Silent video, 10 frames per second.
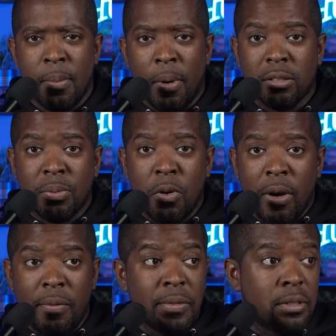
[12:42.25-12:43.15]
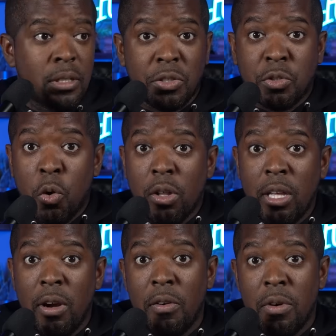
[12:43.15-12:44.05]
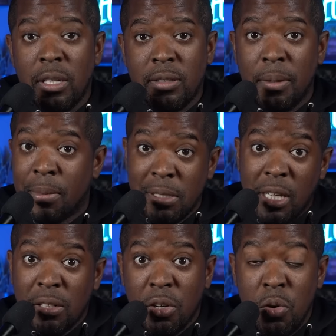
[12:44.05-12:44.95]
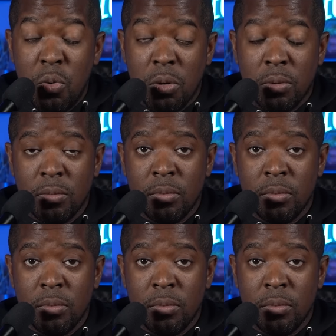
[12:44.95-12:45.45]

Baltimore Ravens, historically great running team, this year too.